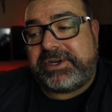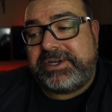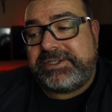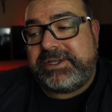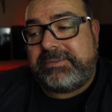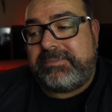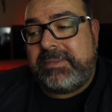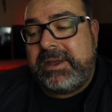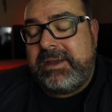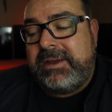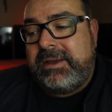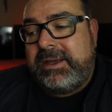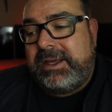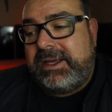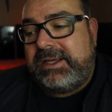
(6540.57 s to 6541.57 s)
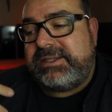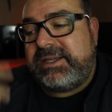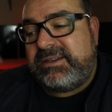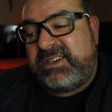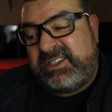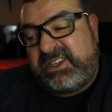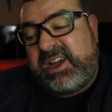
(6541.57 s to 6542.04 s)
Is it
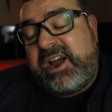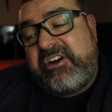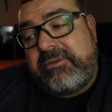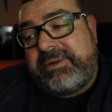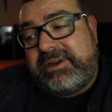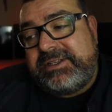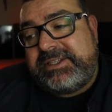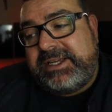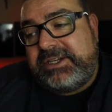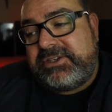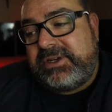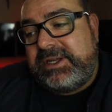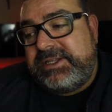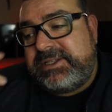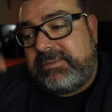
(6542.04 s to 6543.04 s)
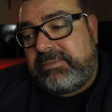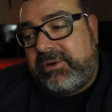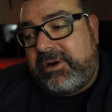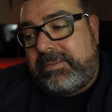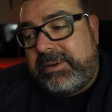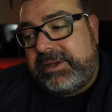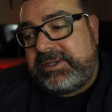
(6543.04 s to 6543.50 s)
desirable, essentially? Is it
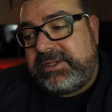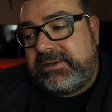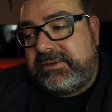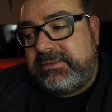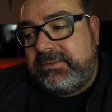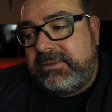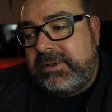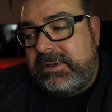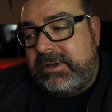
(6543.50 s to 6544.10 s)
proper to,